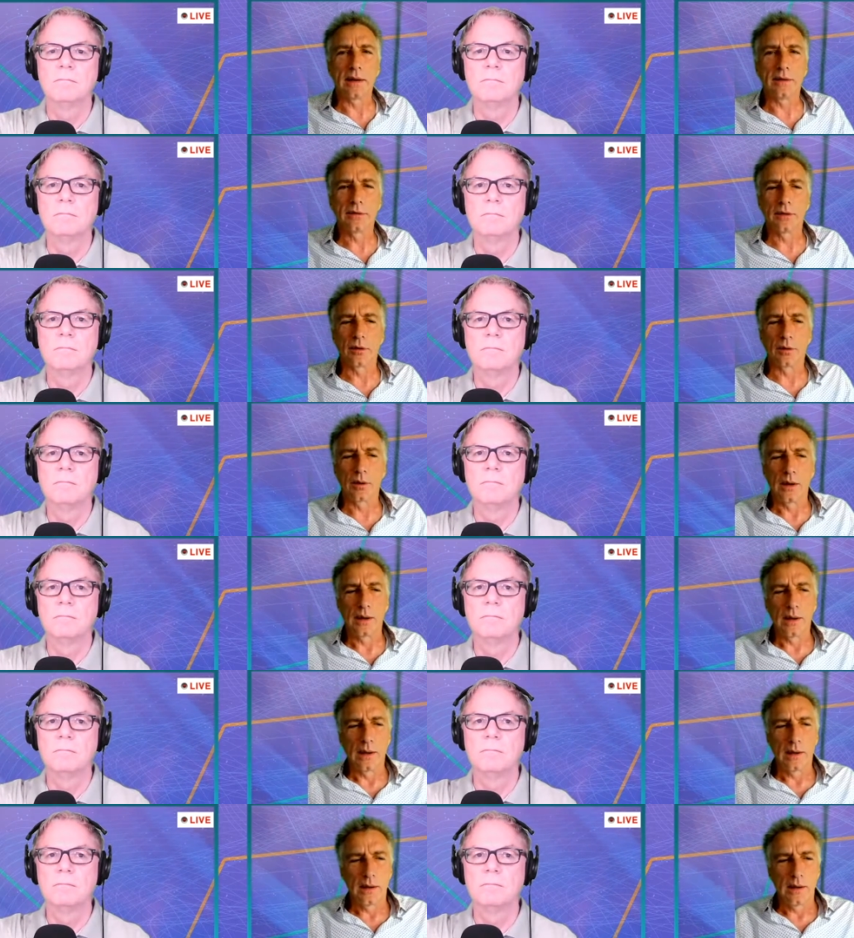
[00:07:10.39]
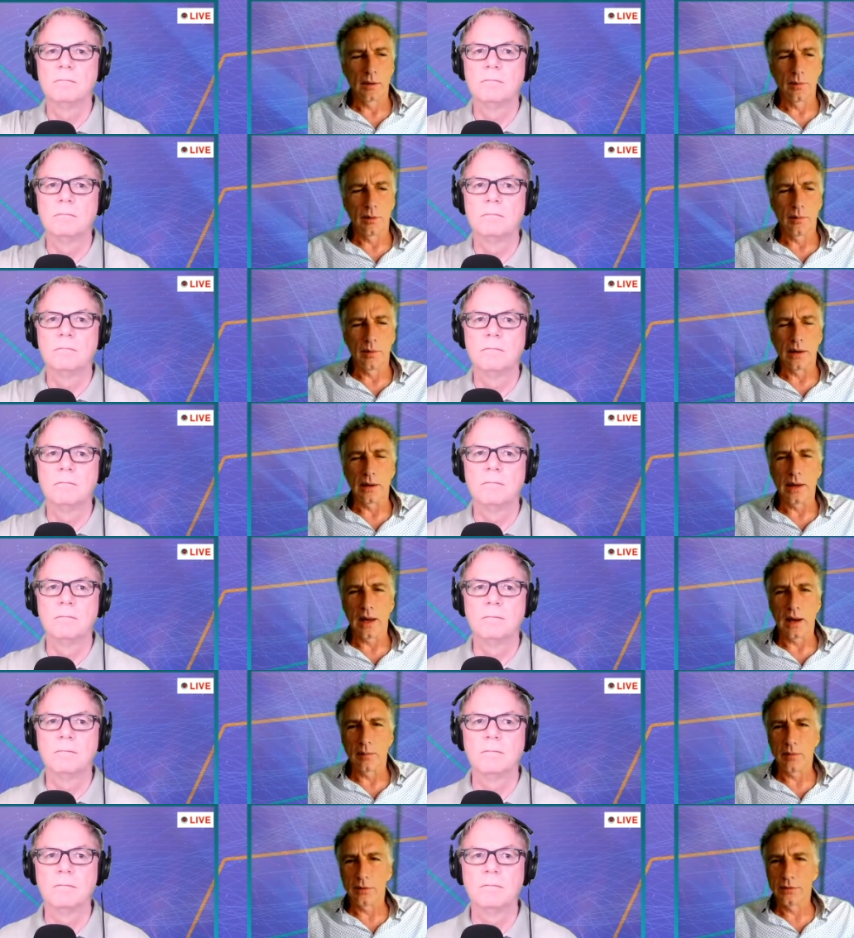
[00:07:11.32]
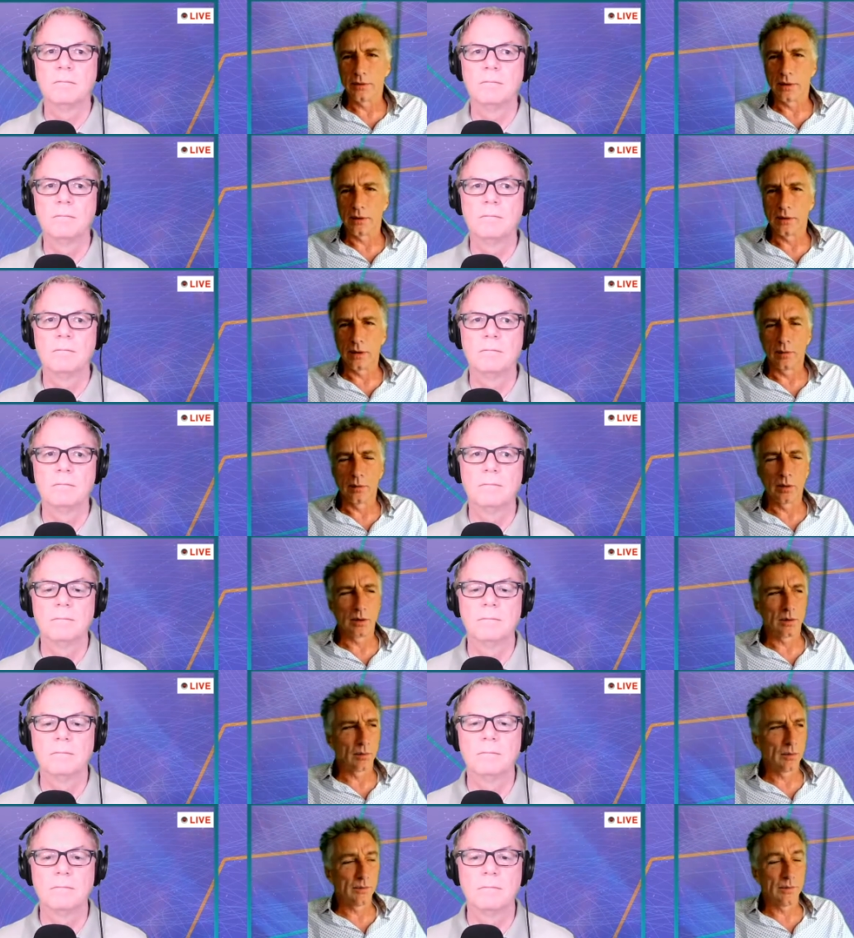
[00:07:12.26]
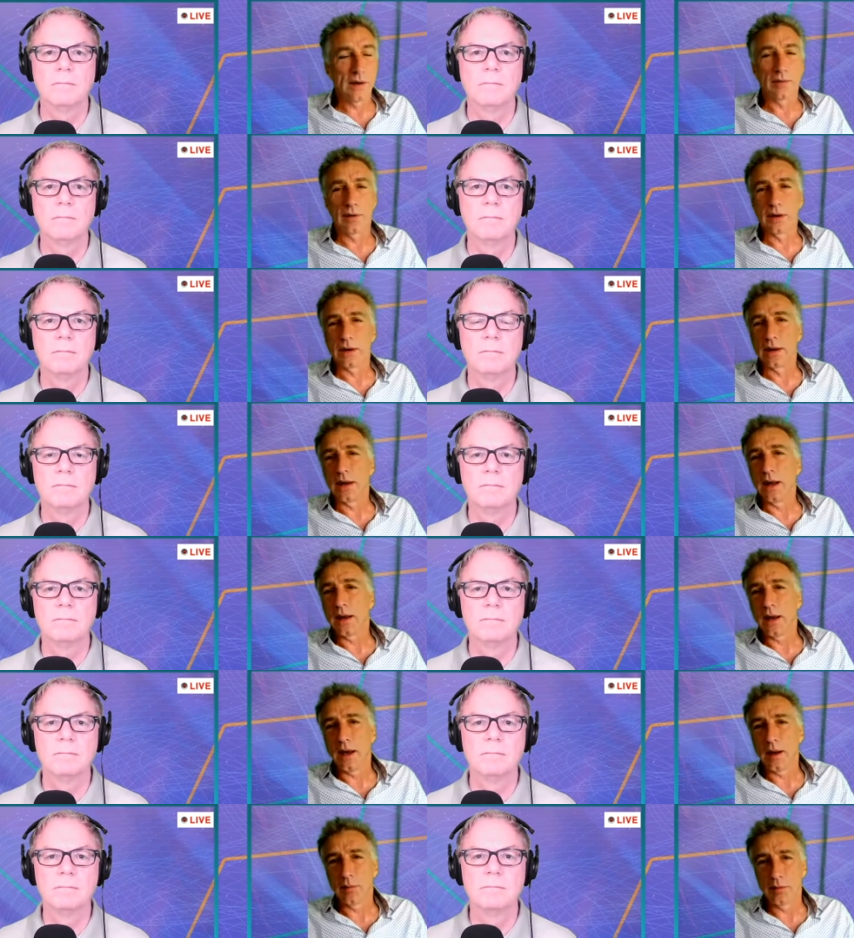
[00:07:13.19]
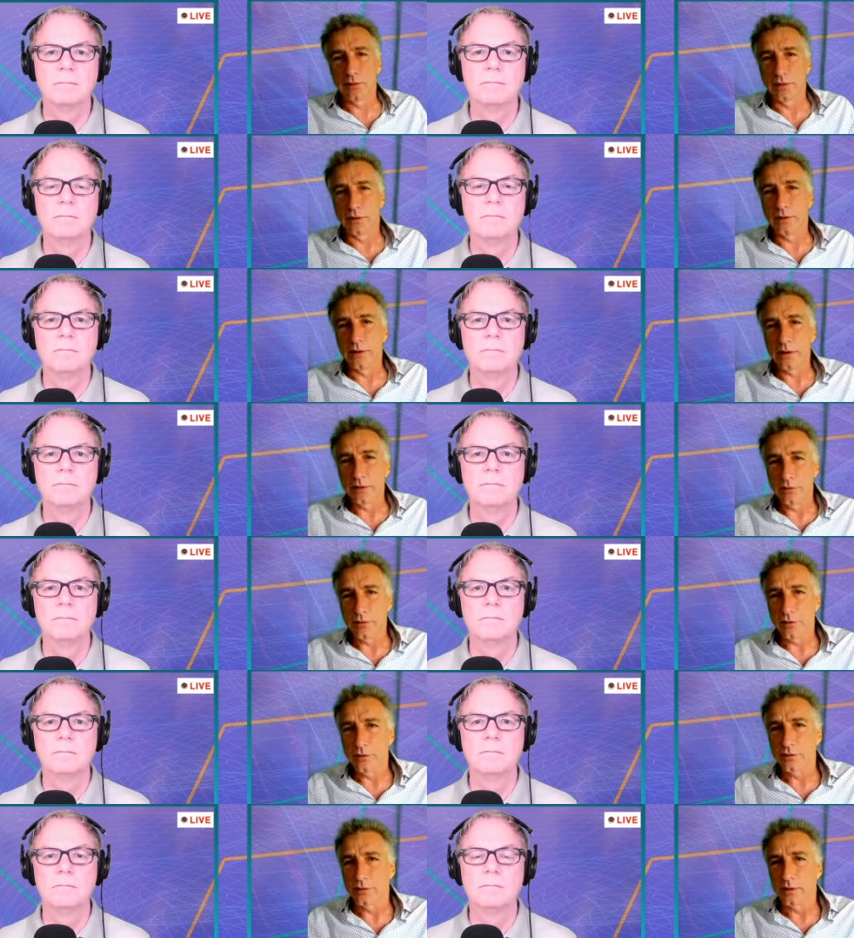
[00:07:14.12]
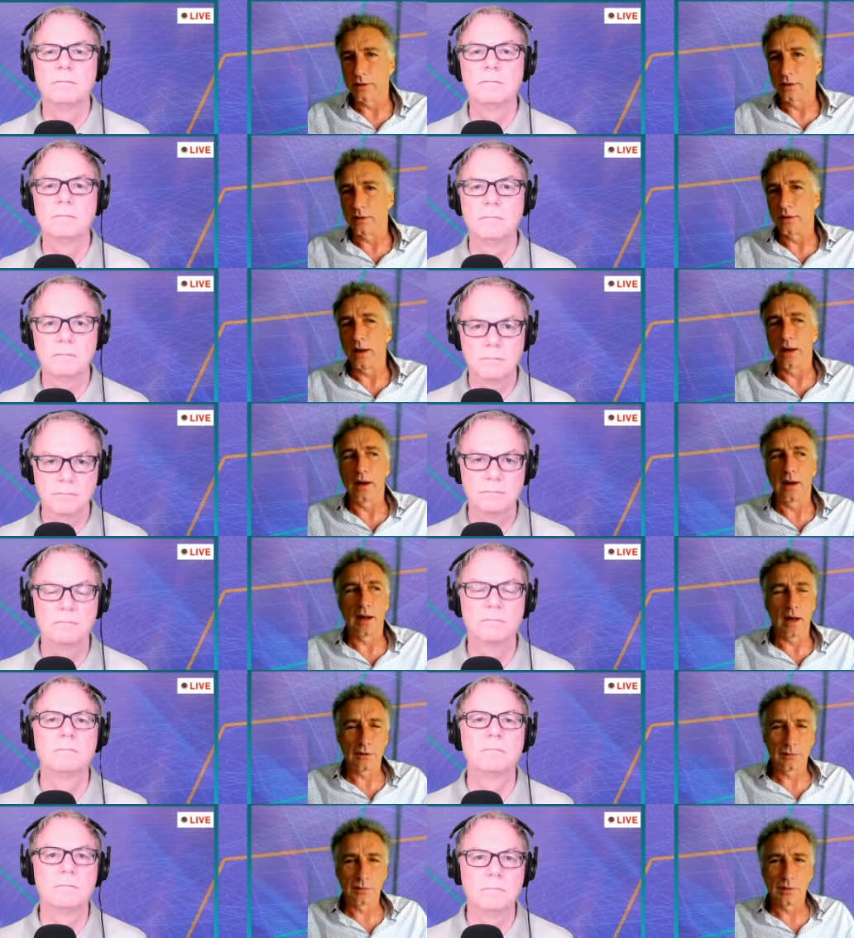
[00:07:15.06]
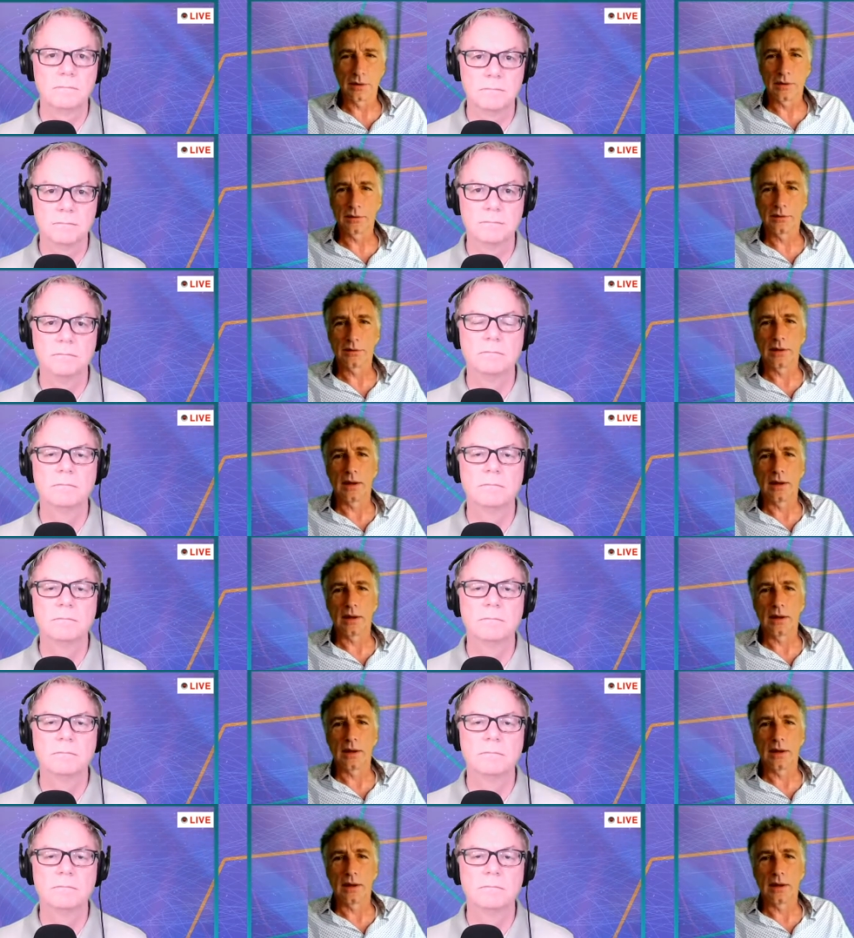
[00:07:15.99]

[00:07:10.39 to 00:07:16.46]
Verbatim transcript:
Speaker 1: So, you know, we make cameras that that we're we've given a lot of cameras to teachers and and hospitals